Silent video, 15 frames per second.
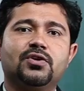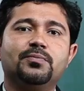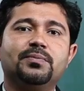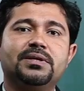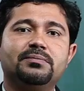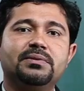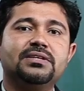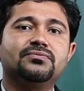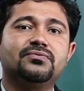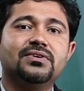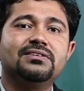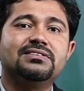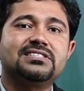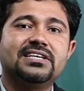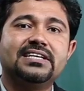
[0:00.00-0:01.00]
human being,
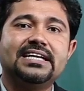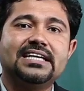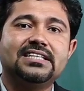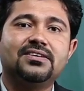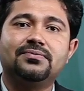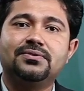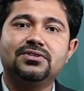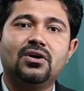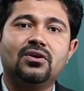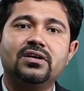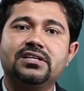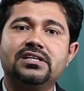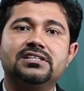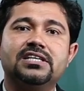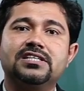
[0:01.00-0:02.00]
we will say that the
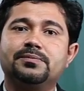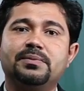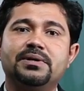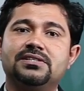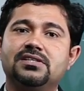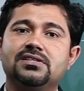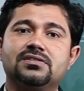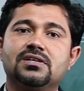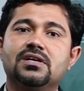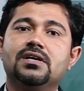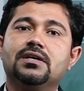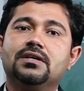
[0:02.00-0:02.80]
physiological dead space